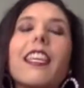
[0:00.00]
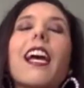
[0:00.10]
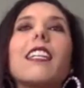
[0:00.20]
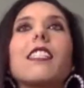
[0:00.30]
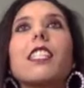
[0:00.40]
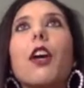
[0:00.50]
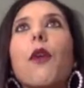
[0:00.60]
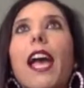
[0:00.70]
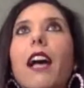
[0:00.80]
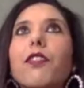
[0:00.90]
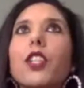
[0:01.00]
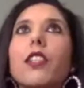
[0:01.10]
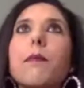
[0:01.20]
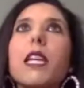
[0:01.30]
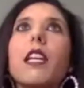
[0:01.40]
Yeah, so after
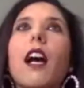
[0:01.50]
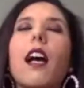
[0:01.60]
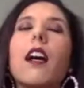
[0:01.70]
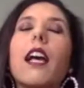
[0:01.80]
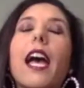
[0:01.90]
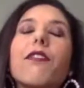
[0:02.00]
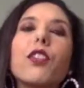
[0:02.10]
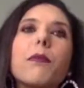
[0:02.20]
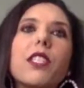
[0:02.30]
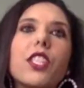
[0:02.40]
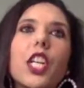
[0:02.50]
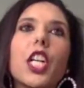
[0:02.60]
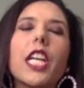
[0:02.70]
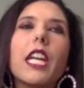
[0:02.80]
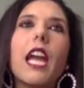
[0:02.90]

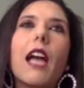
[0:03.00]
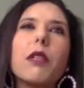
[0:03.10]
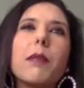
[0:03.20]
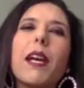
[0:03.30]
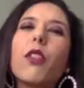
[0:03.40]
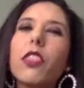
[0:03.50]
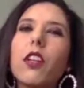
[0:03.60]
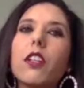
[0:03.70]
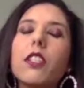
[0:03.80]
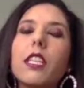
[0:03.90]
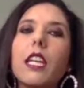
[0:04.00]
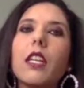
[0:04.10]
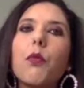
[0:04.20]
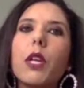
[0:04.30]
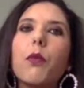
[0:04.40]
Missouri, I was about
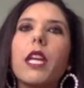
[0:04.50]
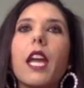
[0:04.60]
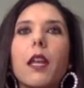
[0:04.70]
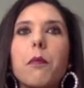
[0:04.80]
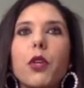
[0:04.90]
13 when we had